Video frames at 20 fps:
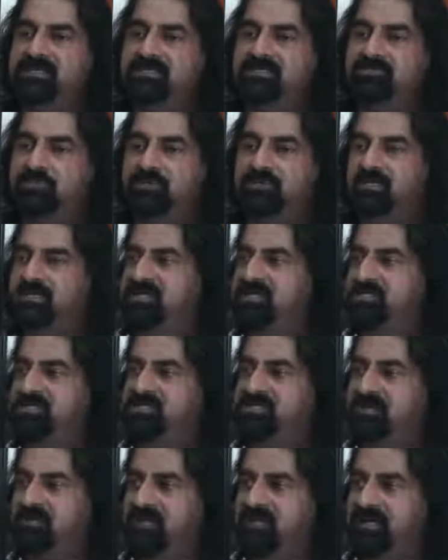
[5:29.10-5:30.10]
It's a
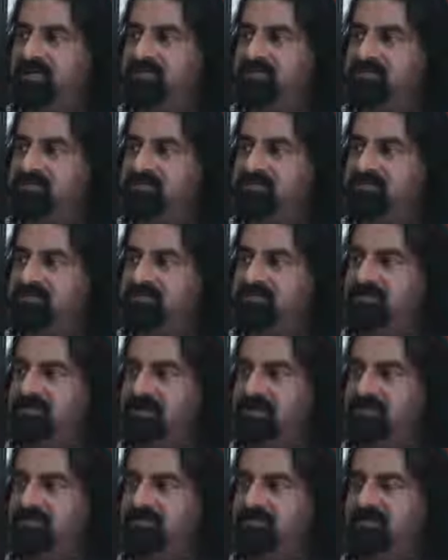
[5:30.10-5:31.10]
spontaneous awareness
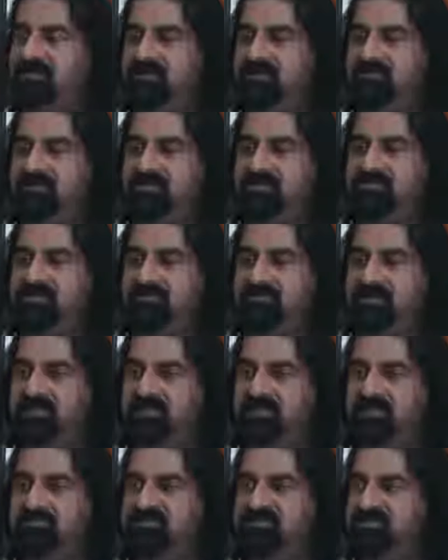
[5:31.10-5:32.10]
that when
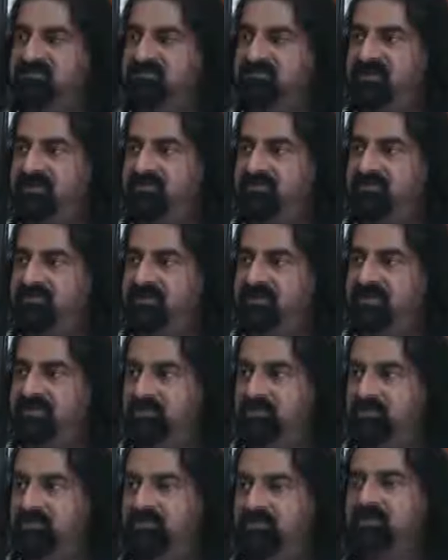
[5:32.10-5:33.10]
somebody comes in front of me,
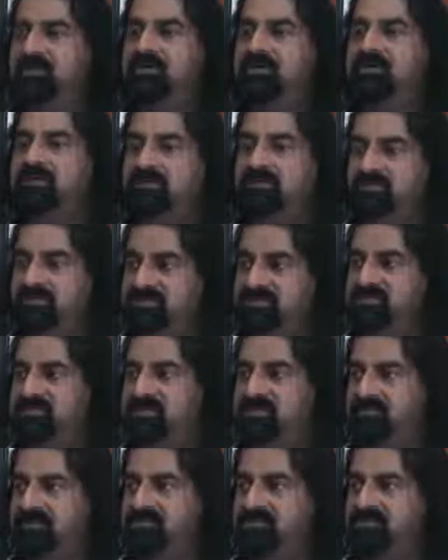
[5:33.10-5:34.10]
I know this
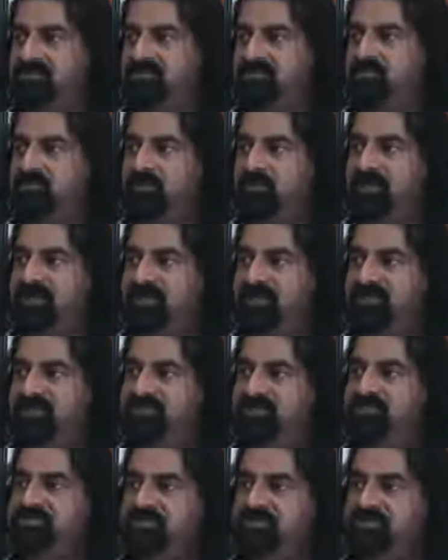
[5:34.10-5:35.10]
is the person whom I can
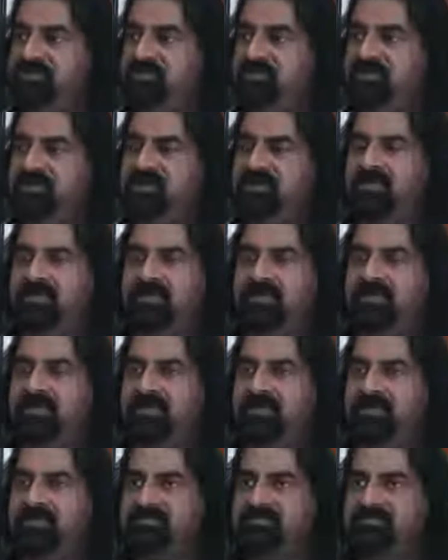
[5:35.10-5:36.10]
initiate.
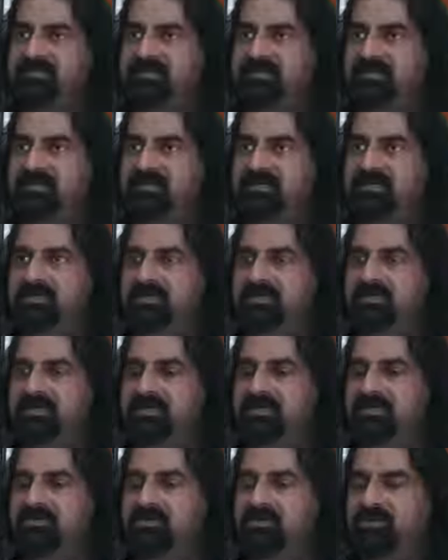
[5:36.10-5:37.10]
It's
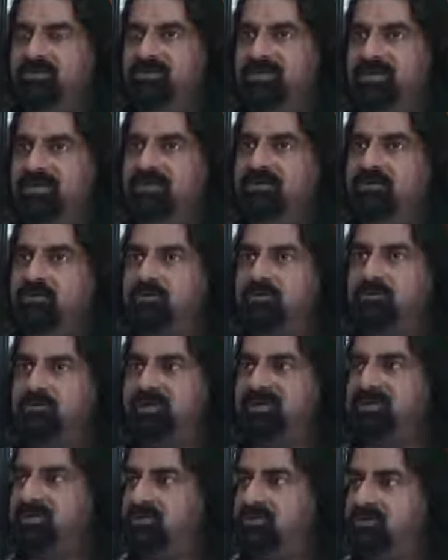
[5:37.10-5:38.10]
you know, there are no
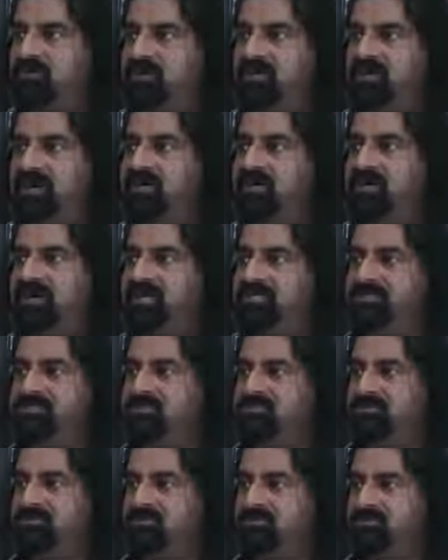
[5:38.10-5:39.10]
particular
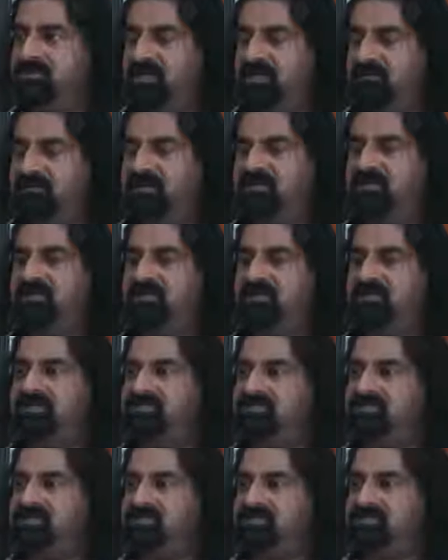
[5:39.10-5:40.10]
guidelines to do that, but
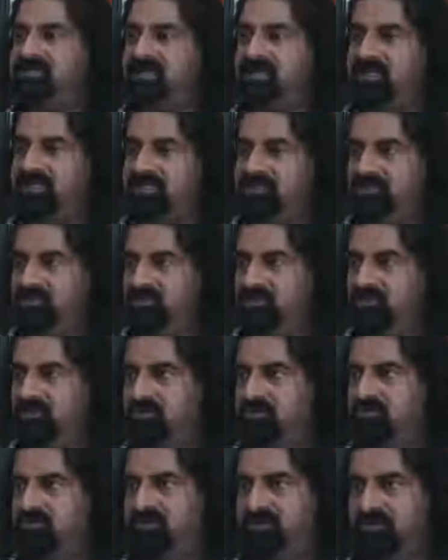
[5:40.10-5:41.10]
it's like, you
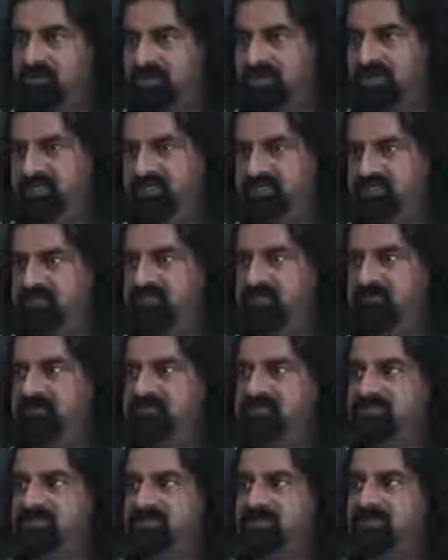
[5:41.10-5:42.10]
know, okay, this is the
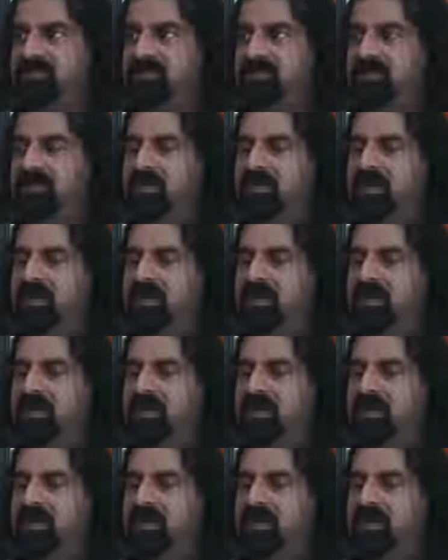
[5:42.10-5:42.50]
person,